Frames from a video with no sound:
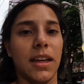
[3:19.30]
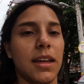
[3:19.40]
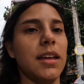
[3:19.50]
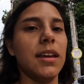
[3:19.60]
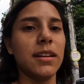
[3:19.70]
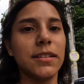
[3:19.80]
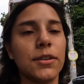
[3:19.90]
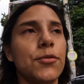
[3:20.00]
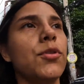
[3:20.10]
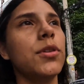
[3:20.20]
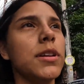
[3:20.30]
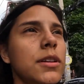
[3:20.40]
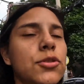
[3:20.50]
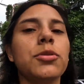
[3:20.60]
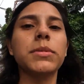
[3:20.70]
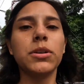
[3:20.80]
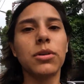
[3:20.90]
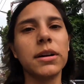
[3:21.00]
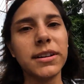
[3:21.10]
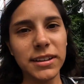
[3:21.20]
And it's a 42-minute
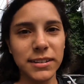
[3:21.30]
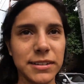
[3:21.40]
walk.